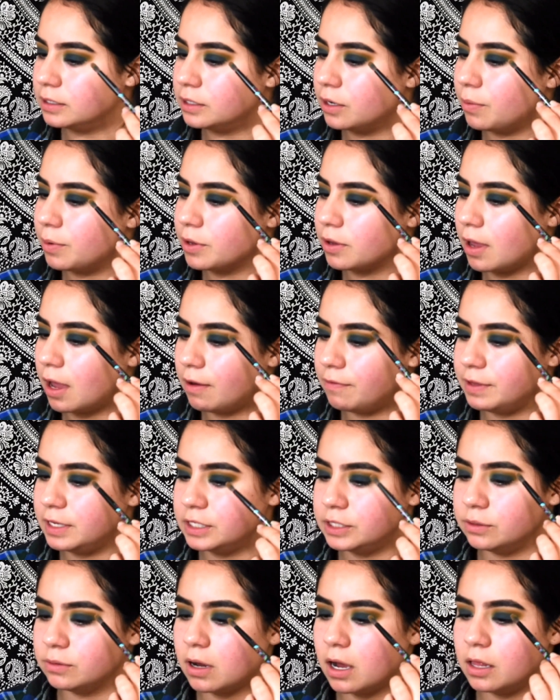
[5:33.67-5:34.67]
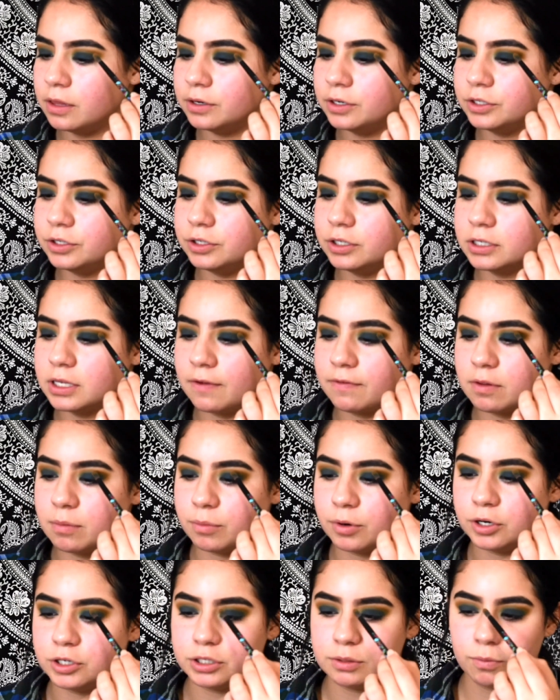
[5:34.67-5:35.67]
So when you have these two colors, you just have to
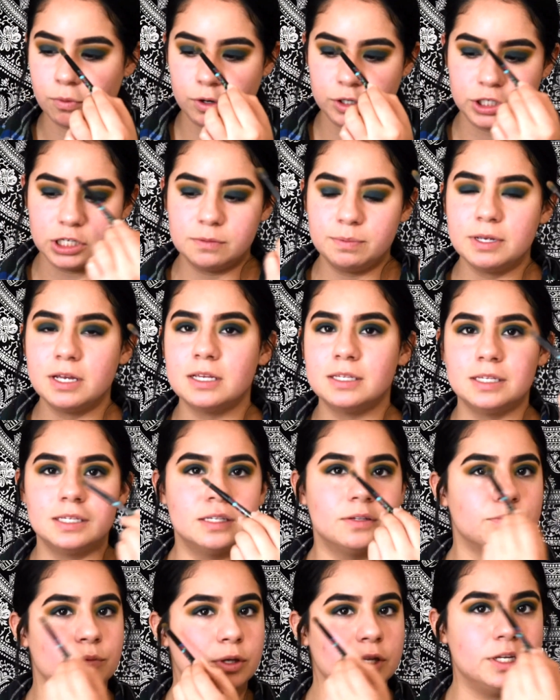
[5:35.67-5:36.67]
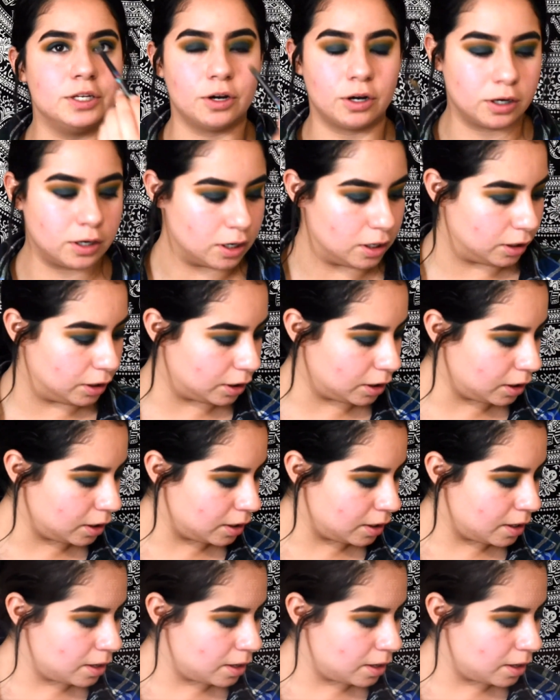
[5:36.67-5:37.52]
merge them more, just because this is a really dark color.